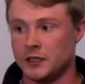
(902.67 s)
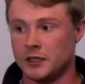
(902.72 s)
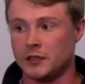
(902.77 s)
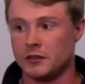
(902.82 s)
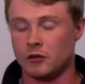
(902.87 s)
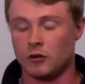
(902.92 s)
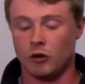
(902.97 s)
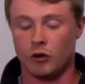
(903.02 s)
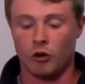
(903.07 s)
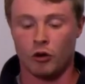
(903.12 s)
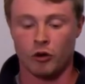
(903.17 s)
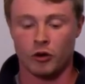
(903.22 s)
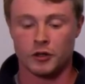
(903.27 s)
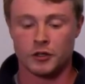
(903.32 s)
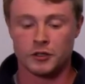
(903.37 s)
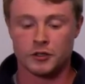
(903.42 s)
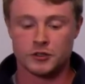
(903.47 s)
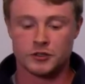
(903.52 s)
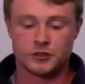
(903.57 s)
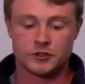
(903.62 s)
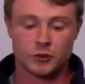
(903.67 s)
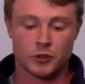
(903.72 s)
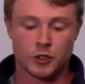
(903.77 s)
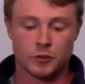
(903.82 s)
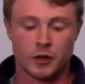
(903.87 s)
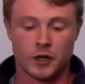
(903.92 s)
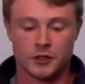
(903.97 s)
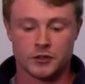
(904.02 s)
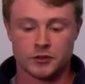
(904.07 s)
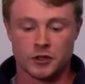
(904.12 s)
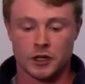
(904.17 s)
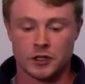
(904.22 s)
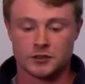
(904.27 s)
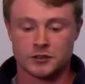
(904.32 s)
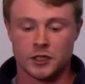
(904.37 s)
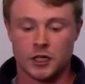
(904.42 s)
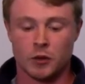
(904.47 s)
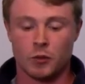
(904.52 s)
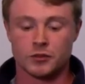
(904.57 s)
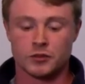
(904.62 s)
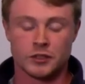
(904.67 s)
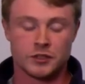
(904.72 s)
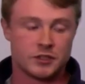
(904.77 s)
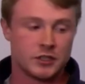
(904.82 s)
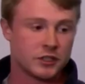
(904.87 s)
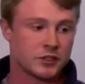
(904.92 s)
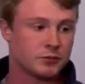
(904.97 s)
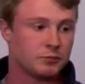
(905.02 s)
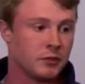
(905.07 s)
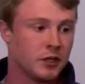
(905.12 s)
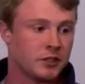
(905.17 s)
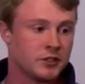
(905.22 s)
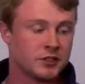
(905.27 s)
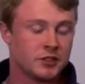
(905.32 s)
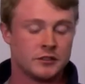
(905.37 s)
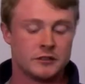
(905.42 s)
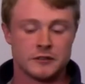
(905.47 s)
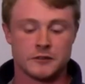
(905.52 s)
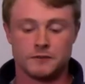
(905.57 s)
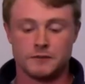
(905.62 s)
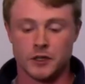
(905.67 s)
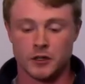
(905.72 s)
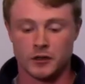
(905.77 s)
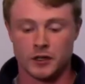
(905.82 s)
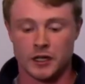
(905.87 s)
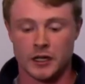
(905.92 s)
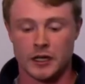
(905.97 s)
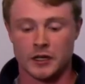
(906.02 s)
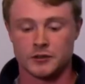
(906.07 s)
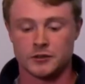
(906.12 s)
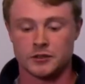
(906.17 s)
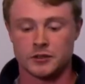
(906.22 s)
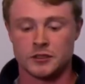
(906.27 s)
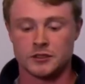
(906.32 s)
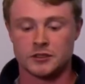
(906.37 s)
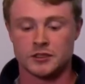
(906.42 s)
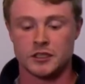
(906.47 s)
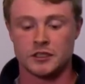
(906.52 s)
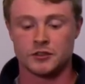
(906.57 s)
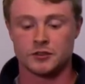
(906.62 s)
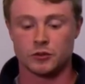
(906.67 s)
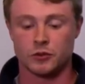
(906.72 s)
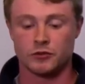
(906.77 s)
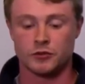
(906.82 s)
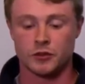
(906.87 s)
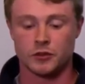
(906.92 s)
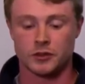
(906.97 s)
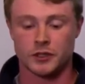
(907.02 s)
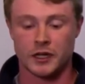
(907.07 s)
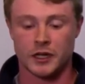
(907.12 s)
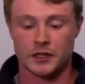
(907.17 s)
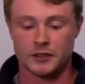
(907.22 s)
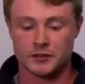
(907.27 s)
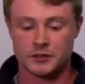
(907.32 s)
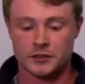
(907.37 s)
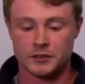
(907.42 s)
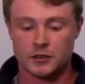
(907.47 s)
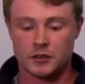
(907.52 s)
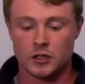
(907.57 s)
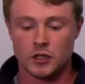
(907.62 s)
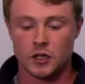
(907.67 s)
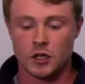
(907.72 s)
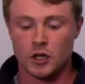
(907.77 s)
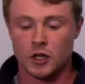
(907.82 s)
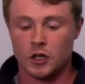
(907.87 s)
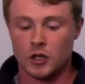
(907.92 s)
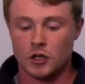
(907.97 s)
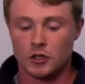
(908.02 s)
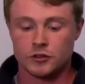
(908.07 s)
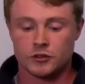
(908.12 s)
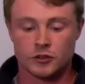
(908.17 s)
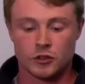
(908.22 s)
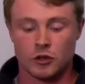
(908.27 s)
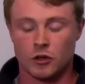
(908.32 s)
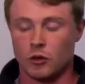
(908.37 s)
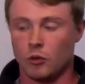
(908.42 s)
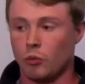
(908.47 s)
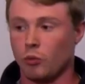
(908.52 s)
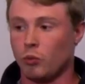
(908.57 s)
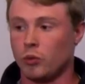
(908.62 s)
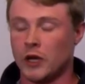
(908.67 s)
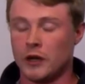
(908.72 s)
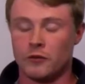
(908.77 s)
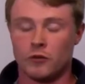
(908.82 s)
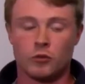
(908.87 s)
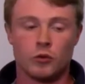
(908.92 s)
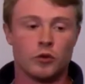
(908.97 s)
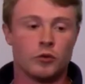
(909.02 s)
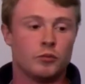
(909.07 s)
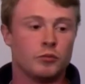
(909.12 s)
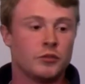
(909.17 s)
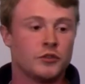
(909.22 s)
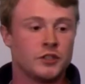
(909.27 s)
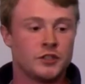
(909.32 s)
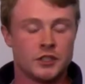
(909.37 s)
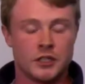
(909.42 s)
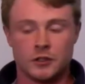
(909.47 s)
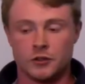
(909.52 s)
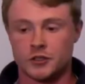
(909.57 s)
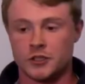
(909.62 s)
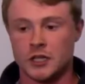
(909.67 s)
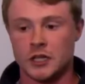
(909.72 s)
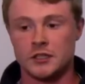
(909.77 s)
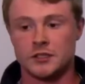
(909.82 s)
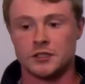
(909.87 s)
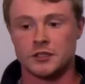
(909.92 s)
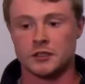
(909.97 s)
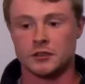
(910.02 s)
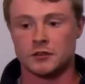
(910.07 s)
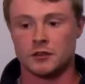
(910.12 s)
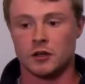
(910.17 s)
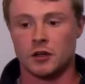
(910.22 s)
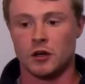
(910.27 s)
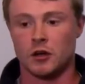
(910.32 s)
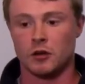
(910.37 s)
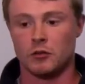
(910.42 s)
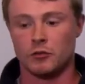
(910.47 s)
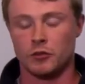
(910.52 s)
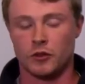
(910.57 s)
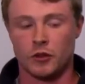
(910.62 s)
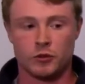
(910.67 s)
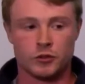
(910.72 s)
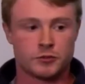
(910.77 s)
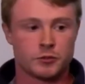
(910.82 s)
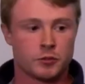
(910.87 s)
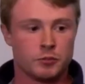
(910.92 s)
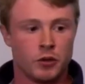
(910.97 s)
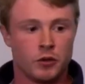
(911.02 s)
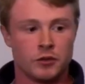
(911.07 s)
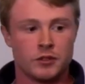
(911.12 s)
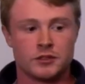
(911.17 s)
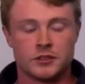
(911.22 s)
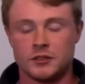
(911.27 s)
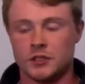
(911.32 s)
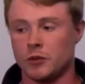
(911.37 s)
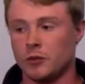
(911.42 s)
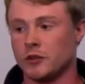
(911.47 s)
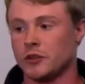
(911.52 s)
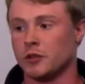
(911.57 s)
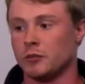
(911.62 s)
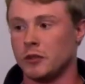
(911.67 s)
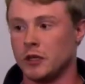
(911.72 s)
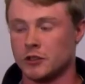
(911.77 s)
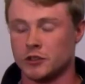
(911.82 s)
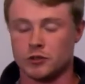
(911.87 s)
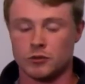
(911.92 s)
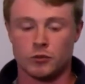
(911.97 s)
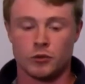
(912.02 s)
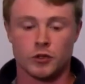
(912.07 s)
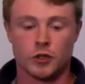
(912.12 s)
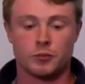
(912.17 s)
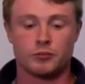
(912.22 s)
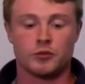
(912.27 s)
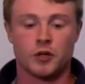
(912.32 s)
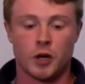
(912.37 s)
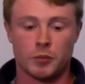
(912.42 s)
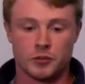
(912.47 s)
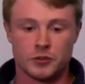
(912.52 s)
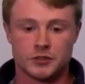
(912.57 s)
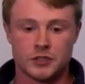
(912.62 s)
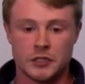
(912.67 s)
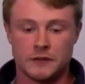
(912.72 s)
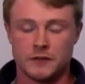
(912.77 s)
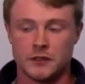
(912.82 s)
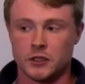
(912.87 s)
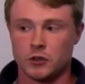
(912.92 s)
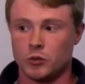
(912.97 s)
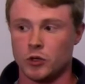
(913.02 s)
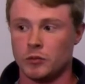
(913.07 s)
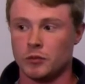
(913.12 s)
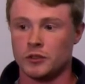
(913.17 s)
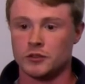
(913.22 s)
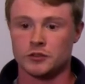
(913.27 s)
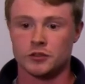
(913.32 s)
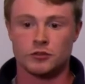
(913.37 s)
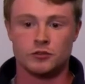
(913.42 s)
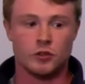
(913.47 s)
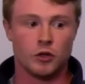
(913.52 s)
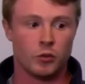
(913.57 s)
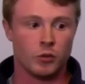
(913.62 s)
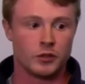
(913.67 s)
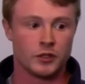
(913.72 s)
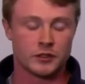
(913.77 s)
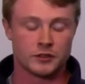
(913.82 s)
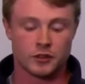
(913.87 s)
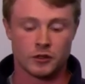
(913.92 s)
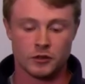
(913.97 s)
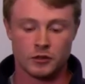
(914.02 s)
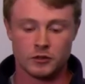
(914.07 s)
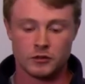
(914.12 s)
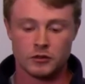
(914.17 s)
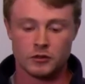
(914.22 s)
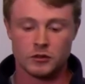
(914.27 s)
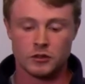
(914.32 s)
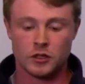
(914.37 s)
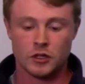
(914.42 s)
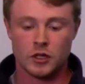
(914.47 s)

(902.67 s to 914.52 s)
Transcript: in it are sodium hydroxide, which I just mentioned is very hazardous, and sulfuric acid. So whenever we're interchanging those components in there, we have to make sure we're the proper safety equipment so no one gets hurt.